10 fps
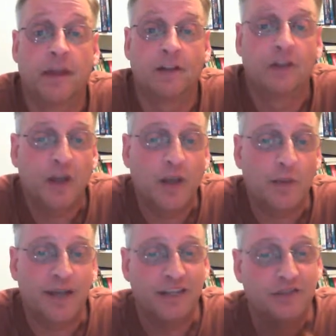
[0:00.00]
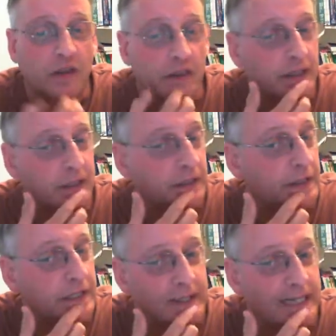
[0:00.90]
looking up an answer on the
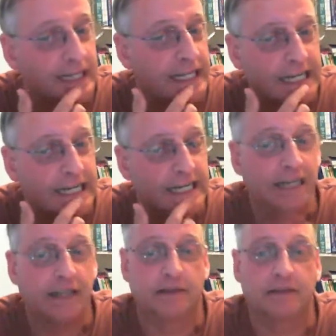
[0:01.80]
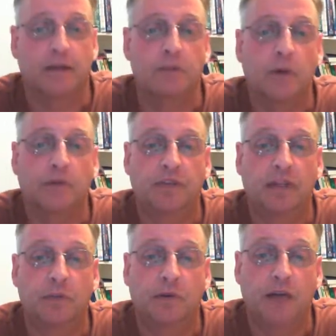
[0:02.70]
internet and posting
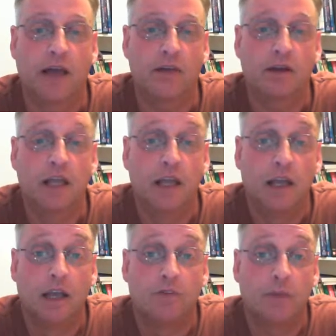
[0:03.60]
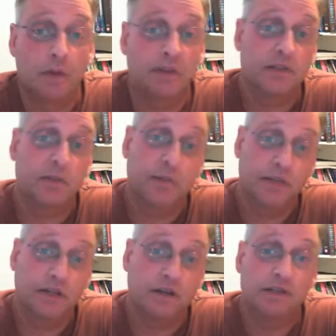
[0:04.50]
it, but rather forming some
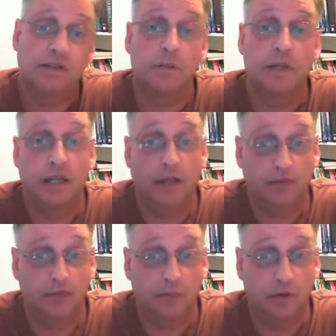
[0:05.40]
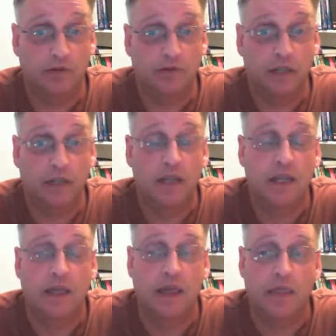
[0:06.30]
opinion on somebody else's posting,
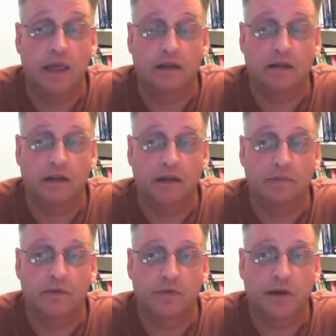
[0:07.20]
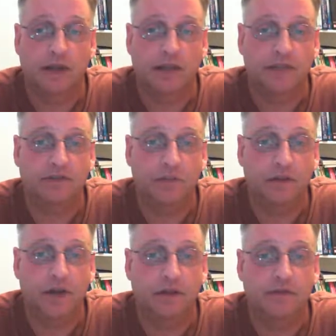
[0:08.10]
and then trying to get some
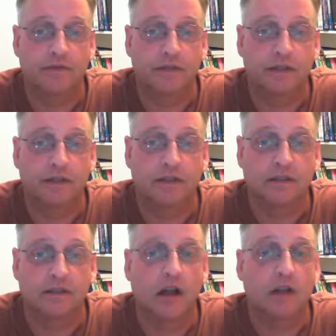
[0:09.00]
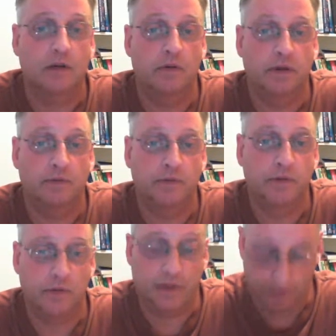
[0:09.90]
kind of talk going
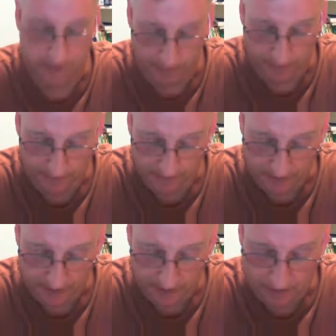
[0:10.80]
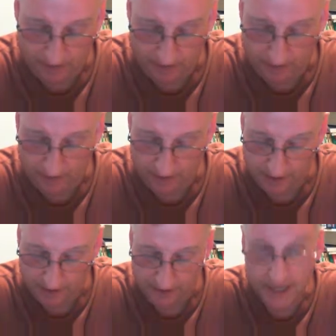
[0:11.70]
between people
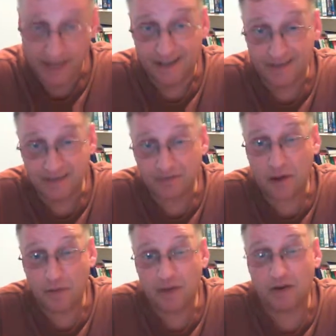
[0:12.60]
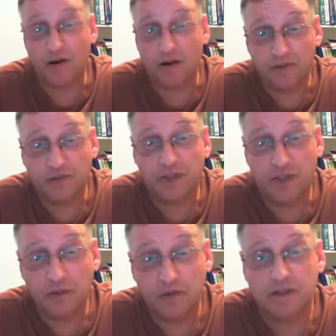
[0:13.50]
online. This is probably the hardest thing
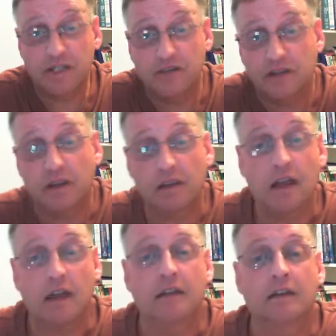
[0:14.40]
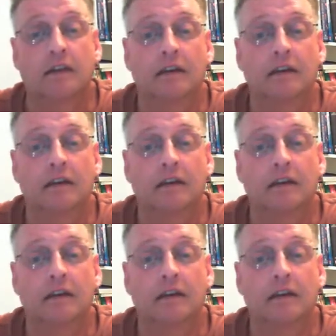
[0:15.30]
about teaching online,